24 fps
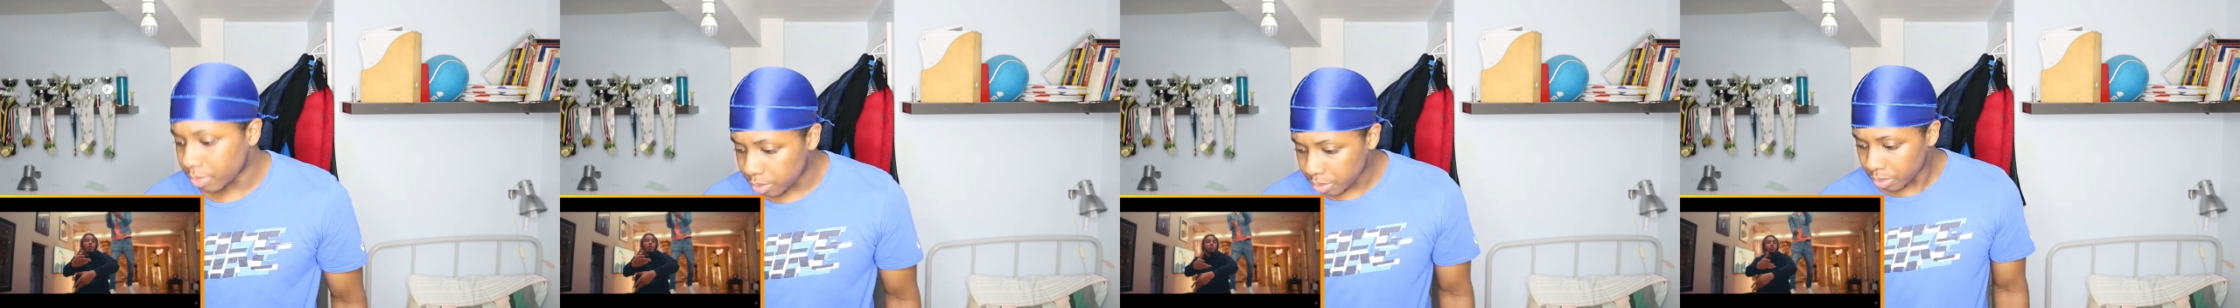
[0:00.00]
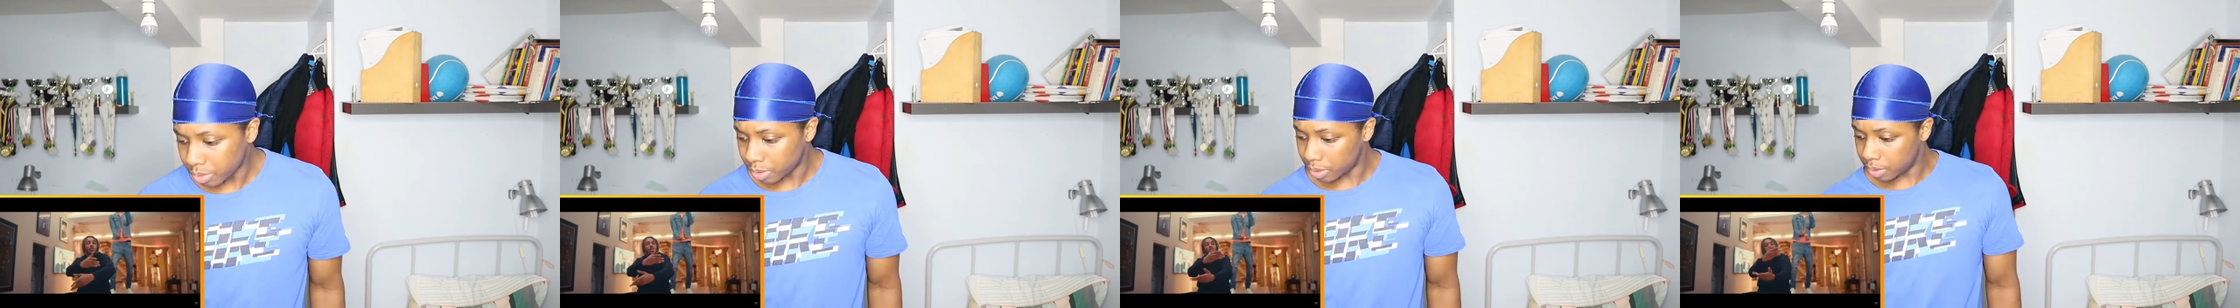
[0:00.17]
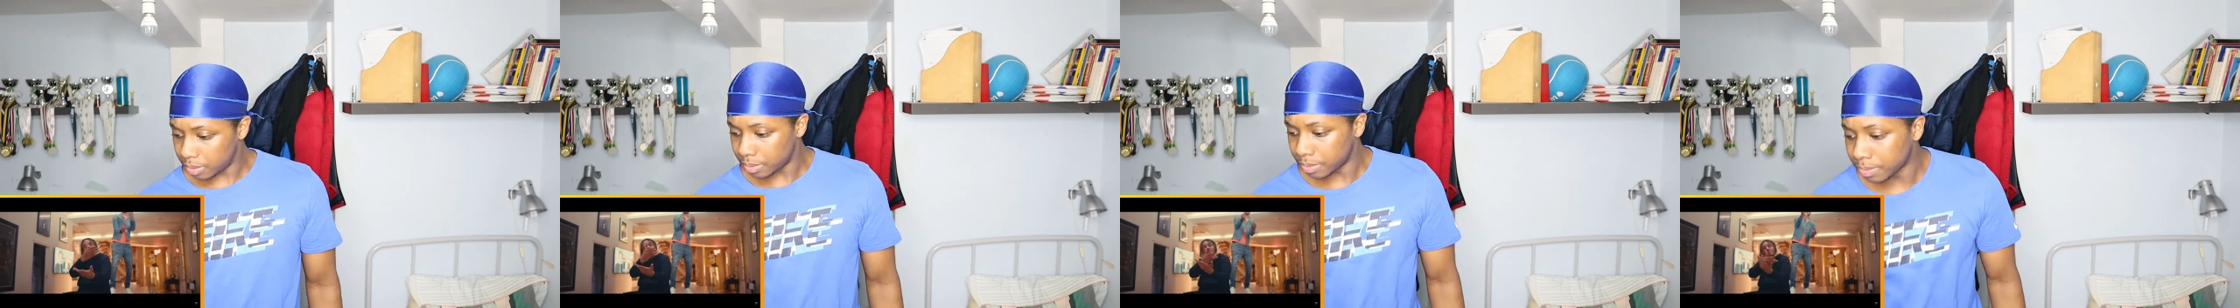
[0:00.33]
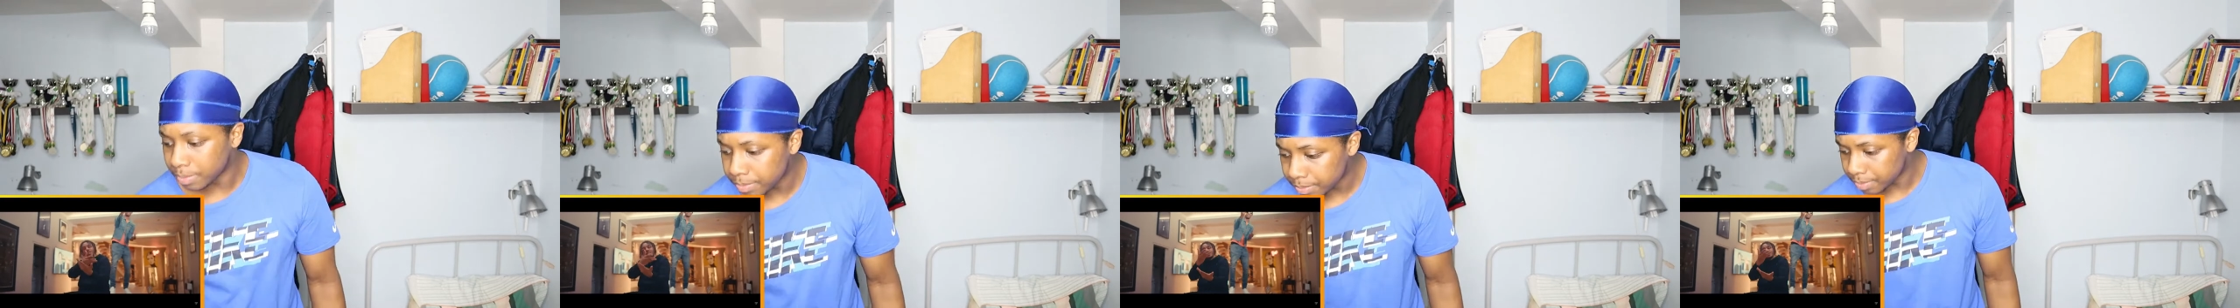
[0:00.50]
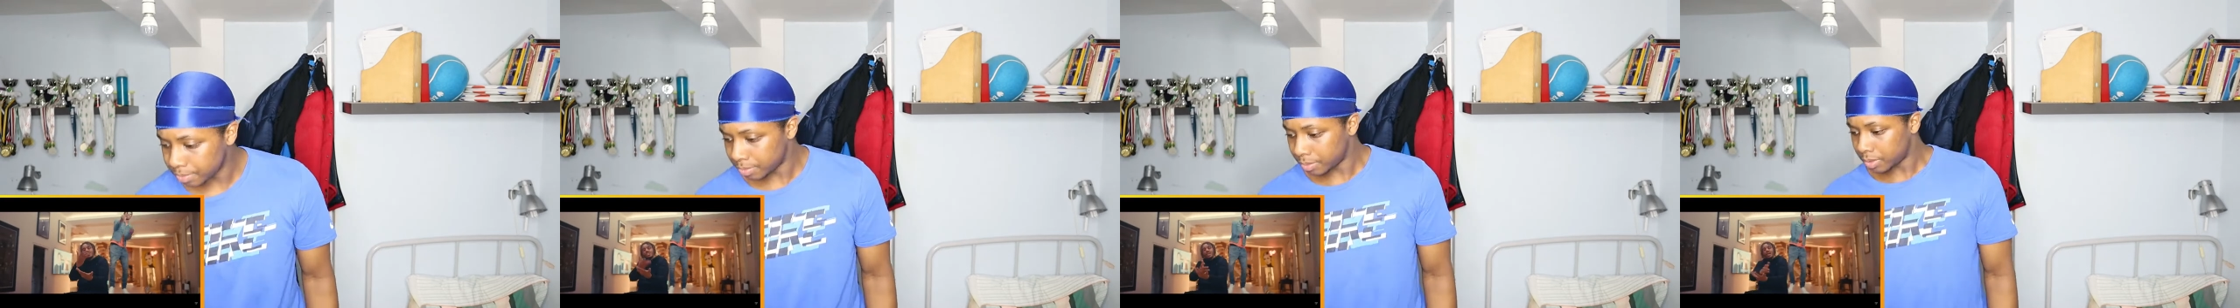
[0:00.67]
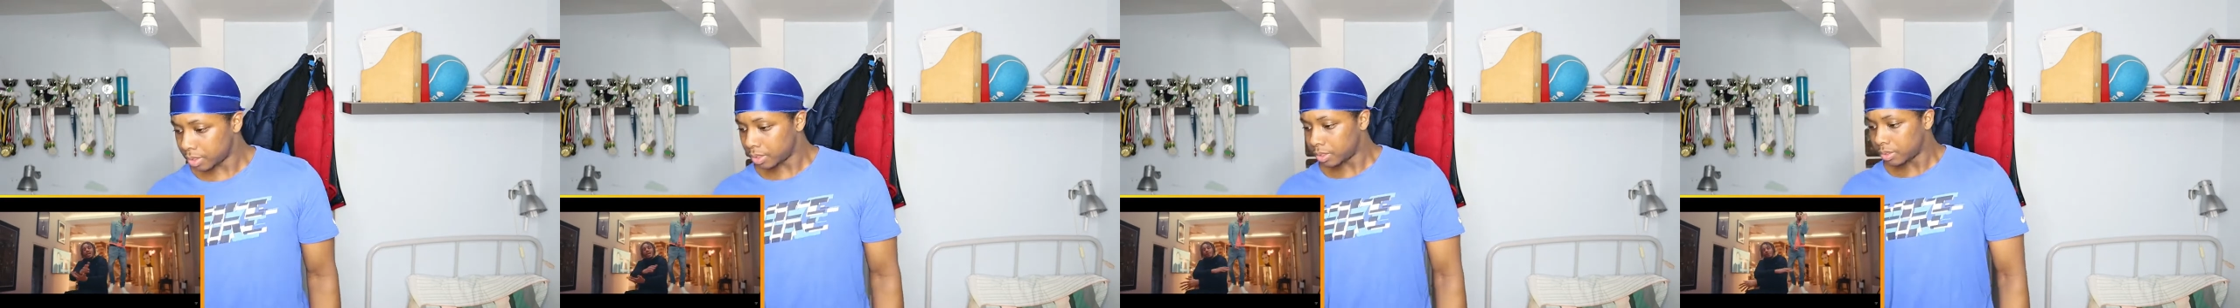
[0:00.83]
bread, we can split
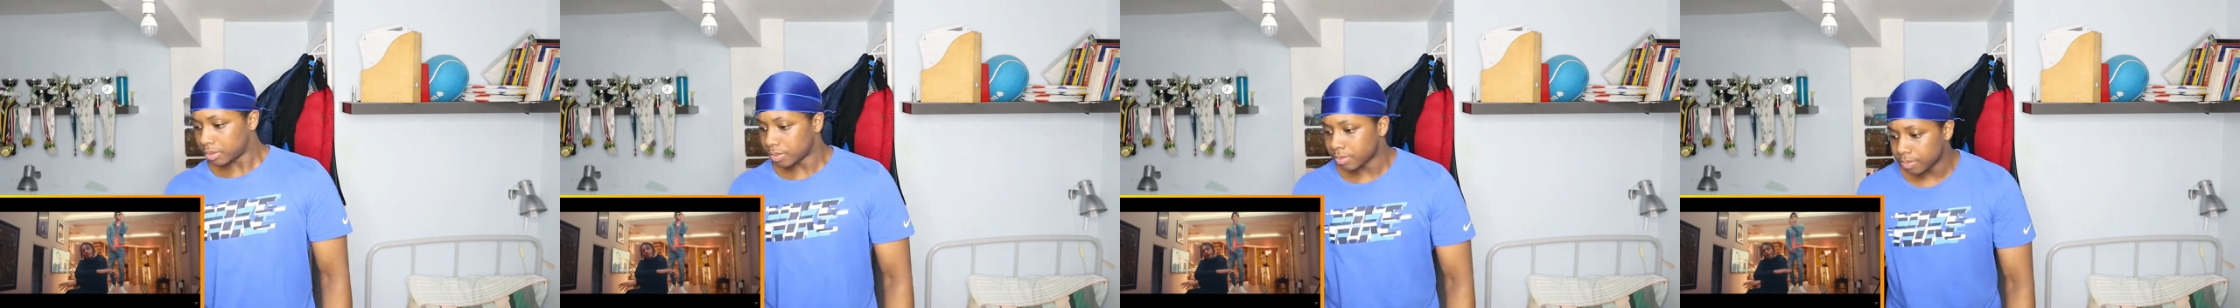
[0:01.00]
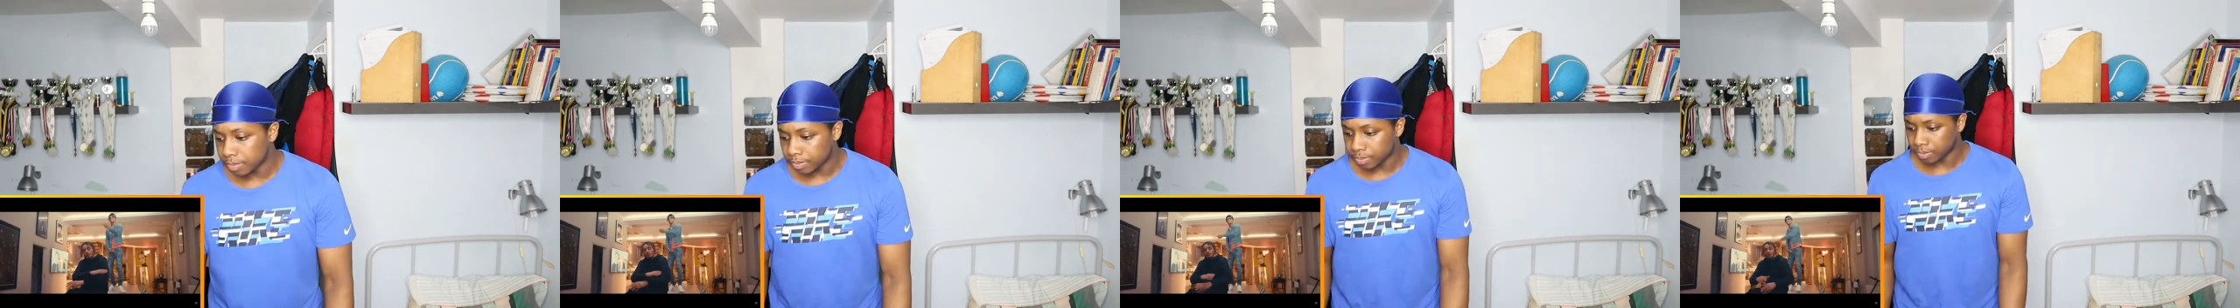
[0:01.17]
a check.